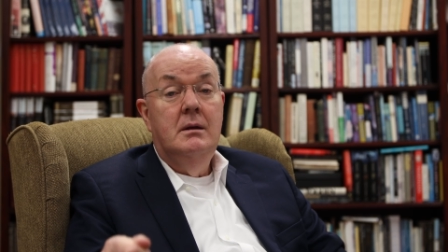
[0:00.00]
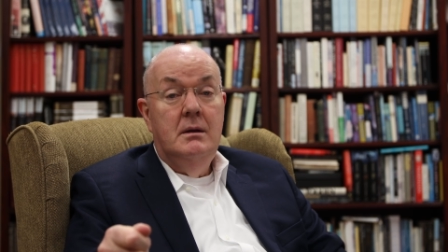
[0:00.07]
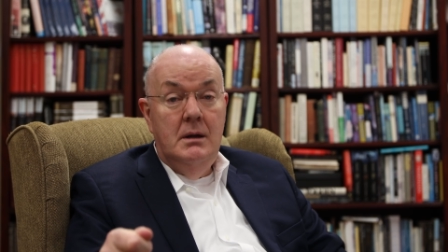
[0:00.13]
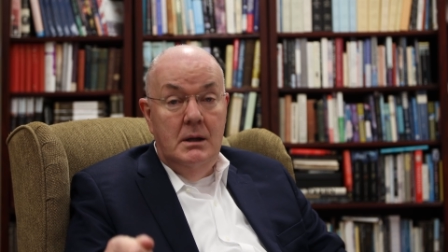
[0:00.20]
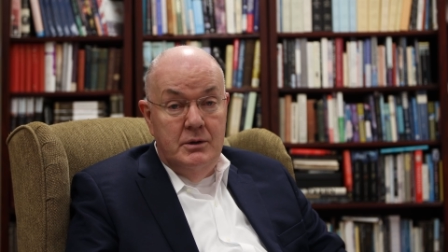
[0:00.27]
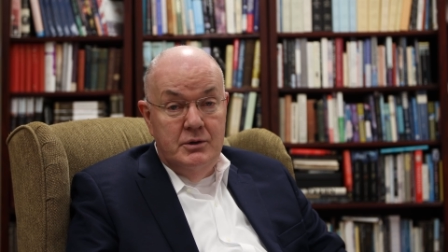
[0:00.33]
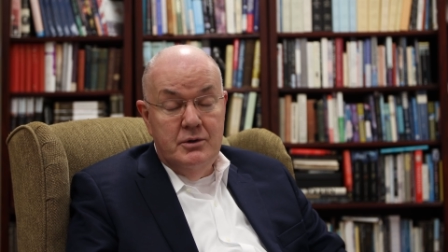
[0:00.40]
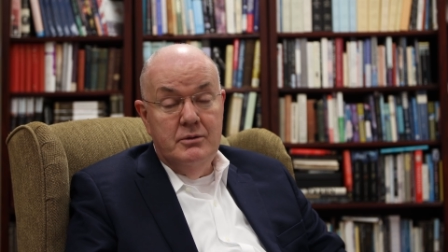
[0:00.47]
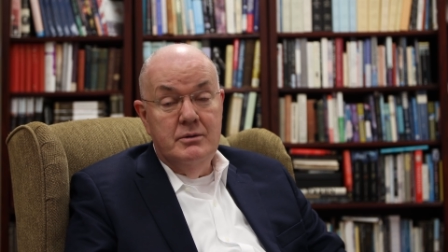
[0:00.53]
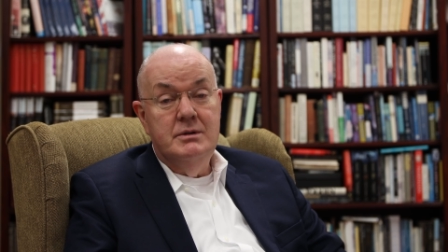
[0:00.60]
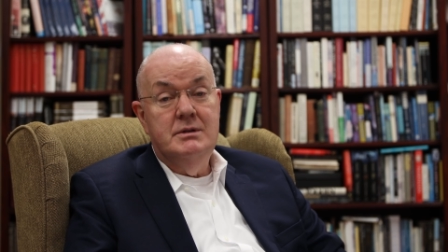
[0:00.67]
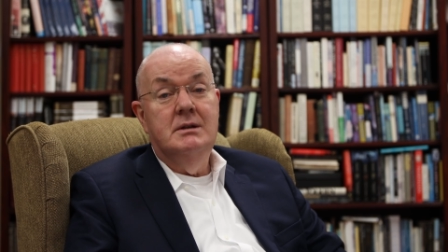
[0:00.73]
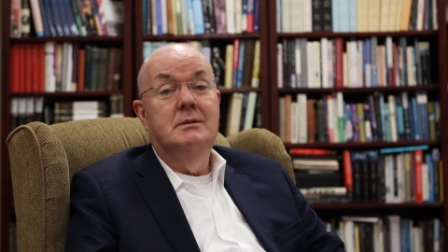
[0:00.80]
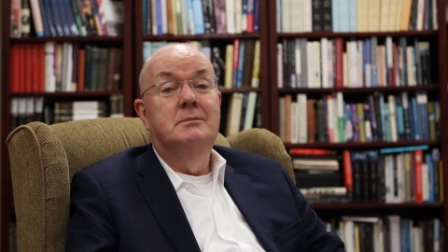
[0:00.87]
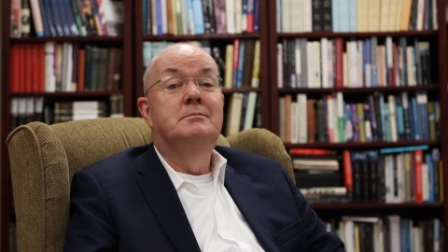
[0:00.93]
in
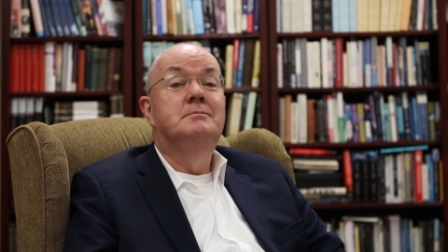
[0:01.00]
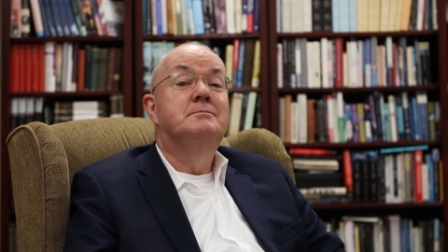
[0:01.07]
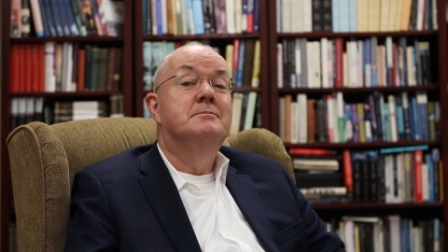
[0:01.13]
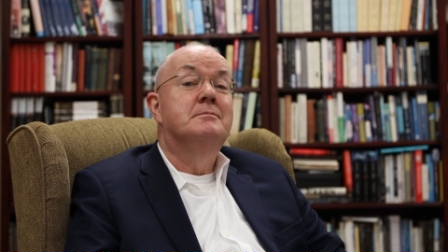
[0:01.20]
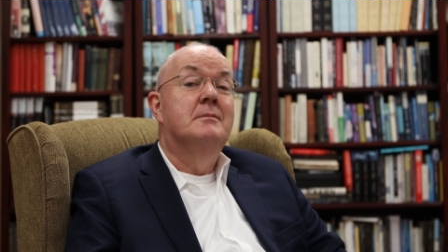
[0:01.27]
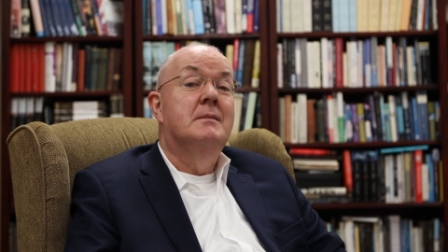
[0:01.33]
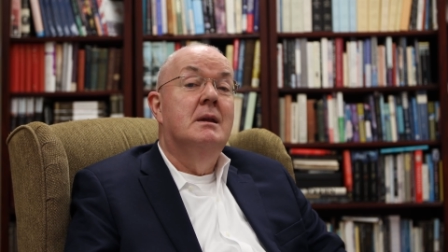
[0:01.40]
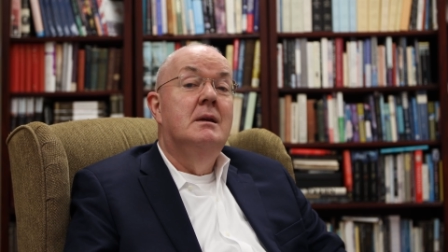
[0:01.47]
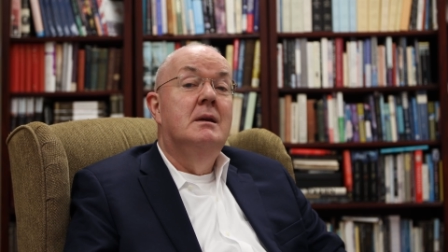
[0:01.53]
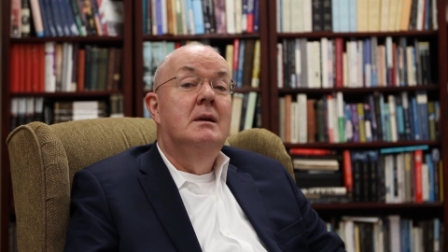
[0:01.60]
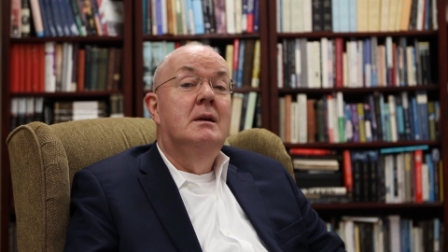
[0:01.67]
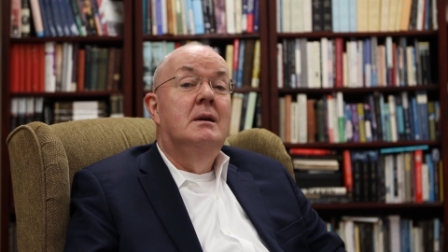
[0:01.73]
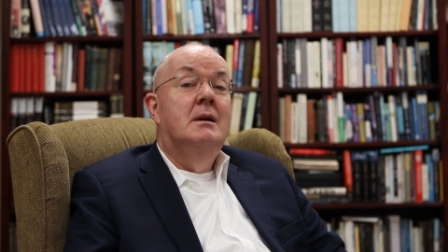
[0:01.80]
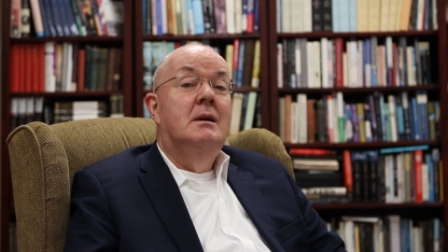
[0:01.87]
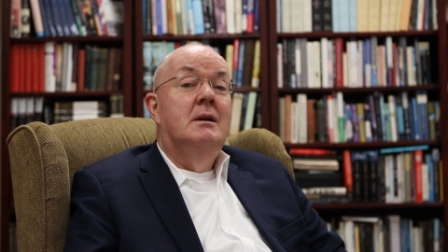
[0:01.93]
Jerusalem.
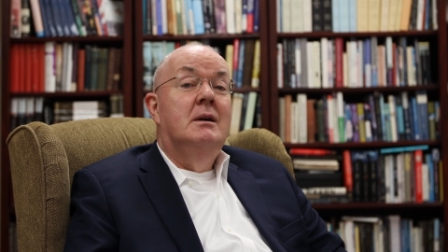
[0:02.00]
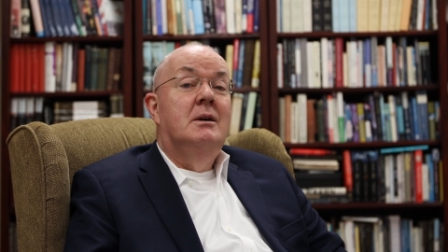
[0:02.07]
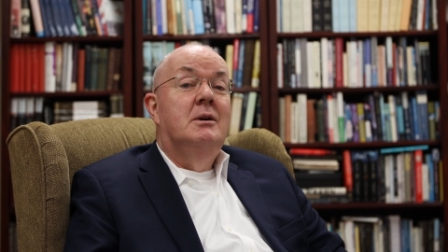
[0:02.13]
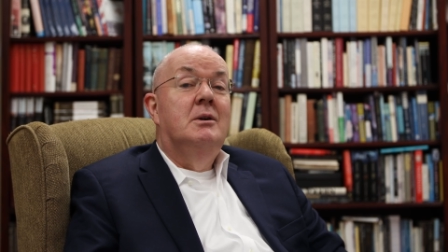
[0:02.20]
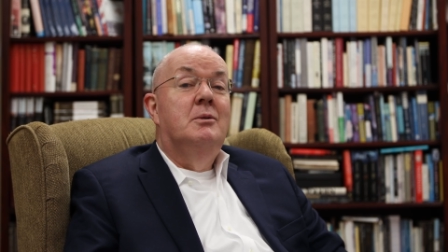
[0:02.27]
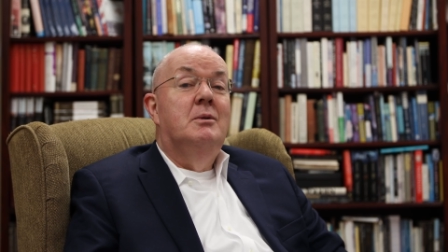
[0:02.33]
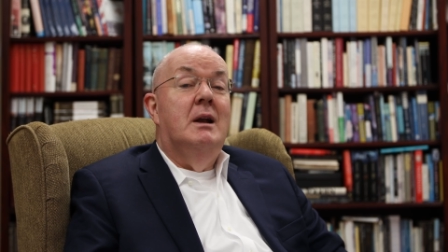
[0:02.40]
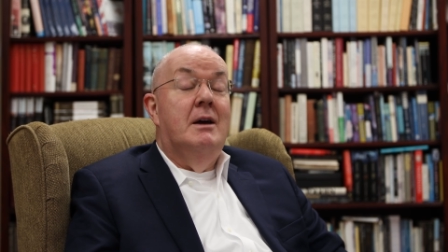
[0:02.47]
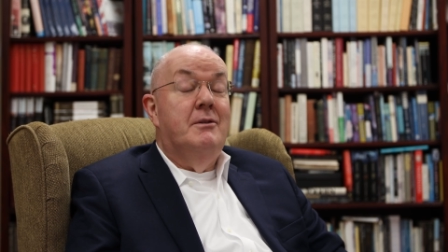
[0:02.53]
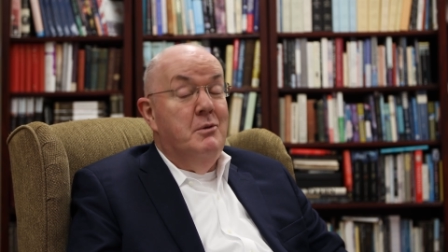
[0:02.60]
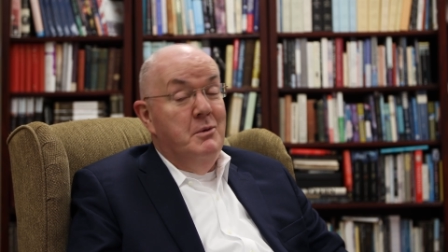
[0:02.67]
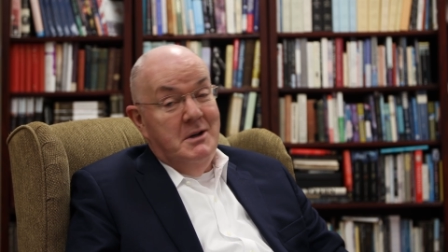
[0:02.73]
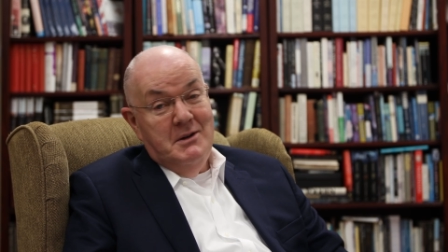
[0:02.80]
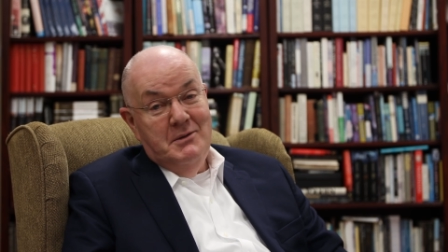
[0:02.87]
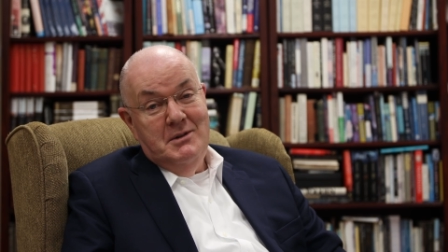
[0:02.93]
Well, have a
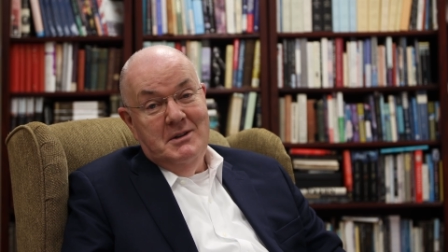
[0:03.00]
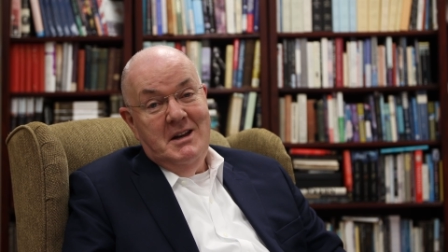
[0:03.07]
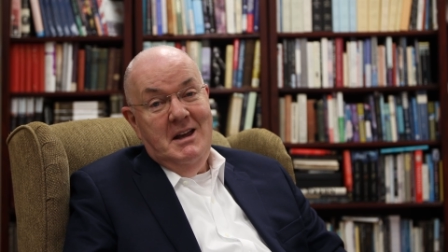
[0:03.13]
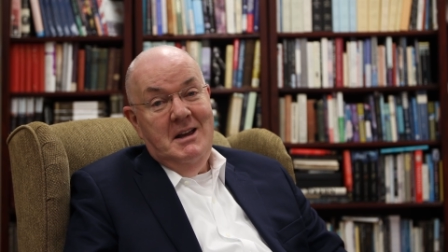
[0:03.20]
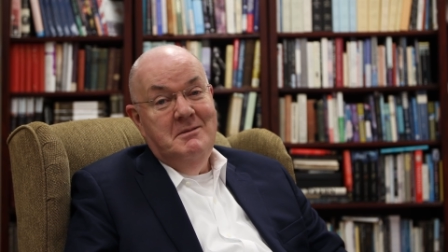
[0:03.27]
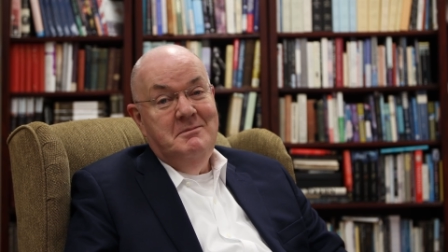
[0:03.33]
wonderful day.